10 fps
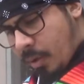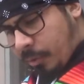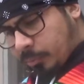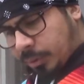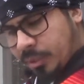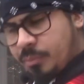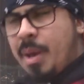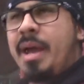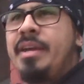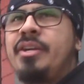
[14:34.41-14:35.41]
But this
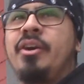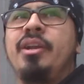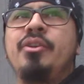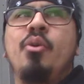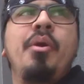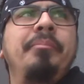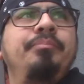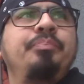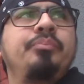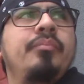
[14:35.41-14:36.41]
man, he couldn't do it.
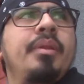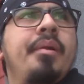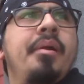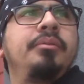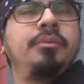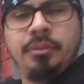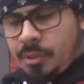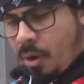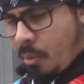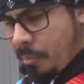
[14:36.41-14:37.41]

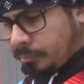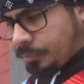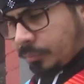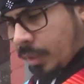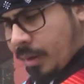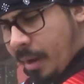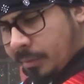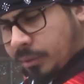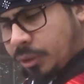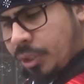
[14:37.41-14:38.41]
He
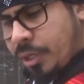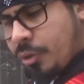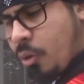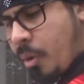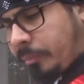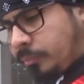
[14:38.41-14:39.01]
couldn't do it.